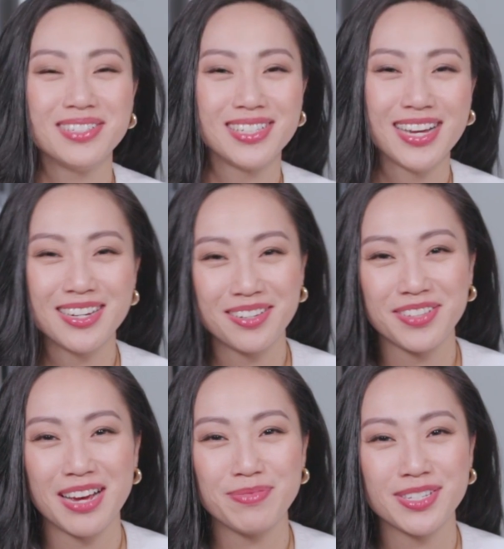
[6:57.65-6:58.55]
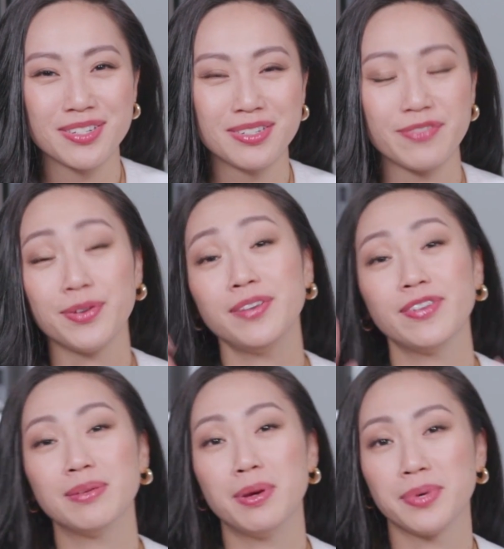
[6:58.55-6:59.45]
come to the end of the episode. If you want to
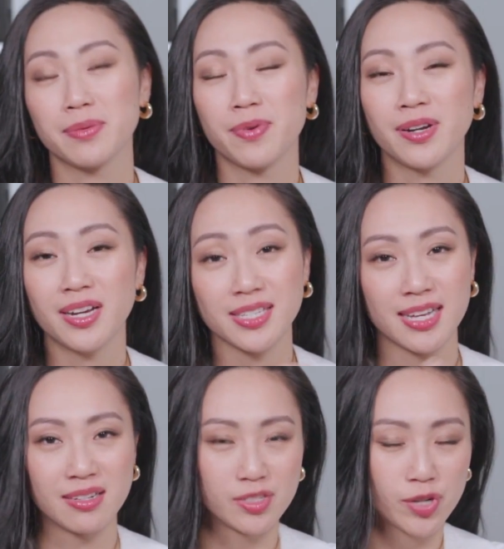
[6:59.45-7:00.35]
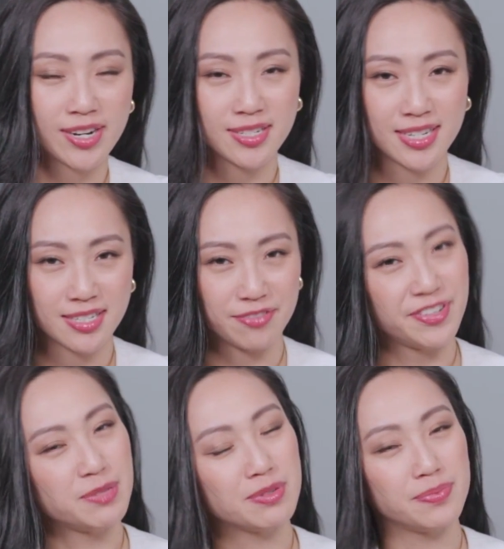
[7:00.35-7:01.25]
find out more about the products, they're on the Tried and Tested
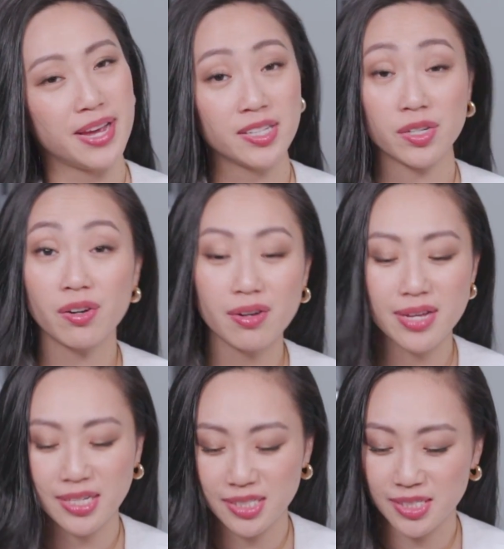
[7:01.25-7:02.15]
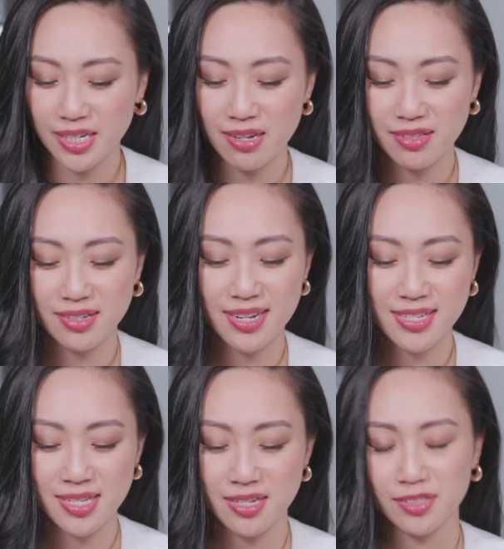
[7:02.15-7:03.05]
Facebook page, or you can just check out the
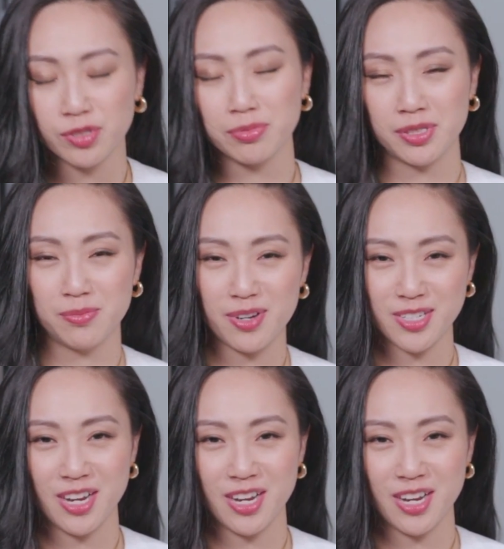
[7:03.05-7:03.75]
links in the description box